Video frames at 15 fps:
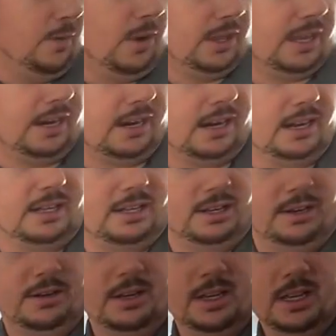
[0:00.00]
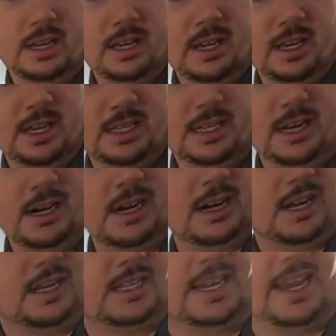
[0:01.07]
And what they're going to do is they're
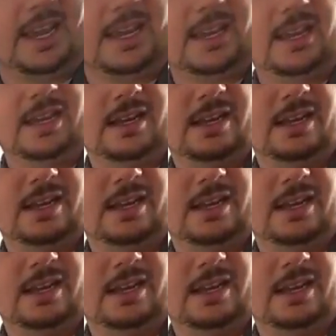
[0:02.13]
going to take